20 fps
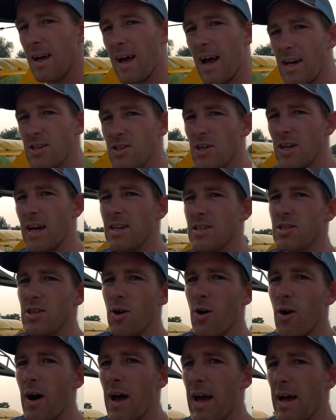As you guys
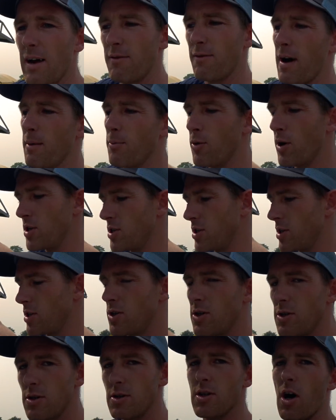know, I had vibration
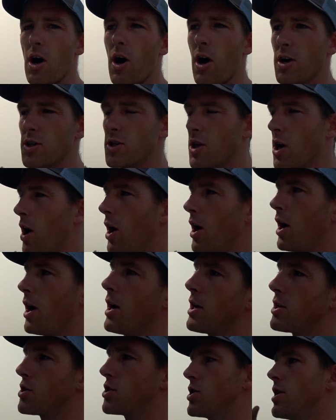issues, the
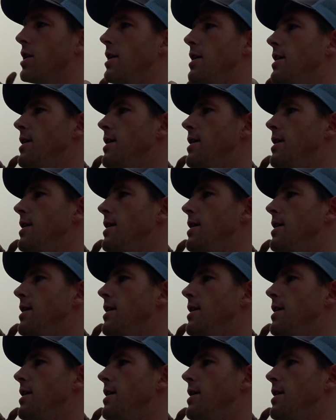Oshkosh,